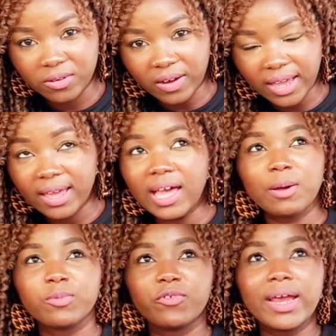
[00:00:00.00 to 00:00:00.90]
Okay,
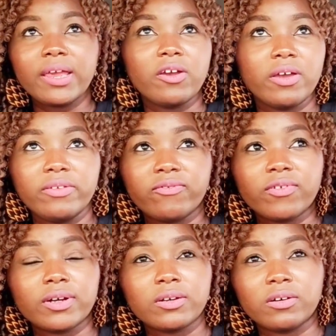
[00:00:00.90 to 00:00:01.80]
I'm right here in
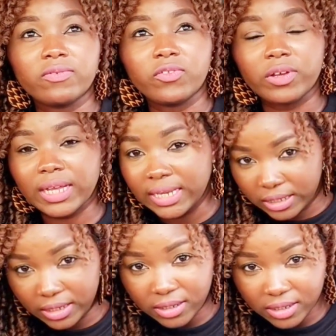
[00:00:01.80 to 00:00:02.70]
front of the
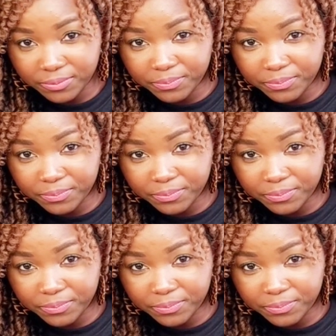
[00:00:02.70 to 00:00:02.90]
clinic.